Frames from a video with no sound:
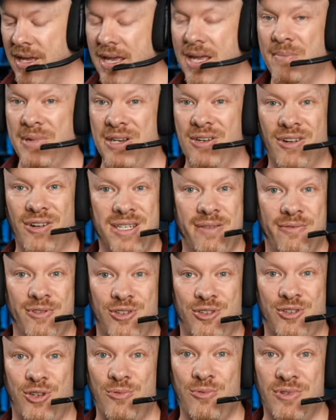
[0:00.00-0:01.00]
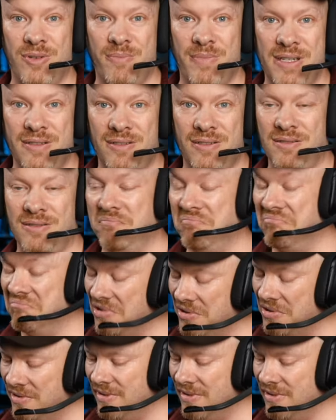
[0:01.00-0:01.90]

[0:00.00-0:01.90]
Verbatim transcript: Be nice if it was 200mm, but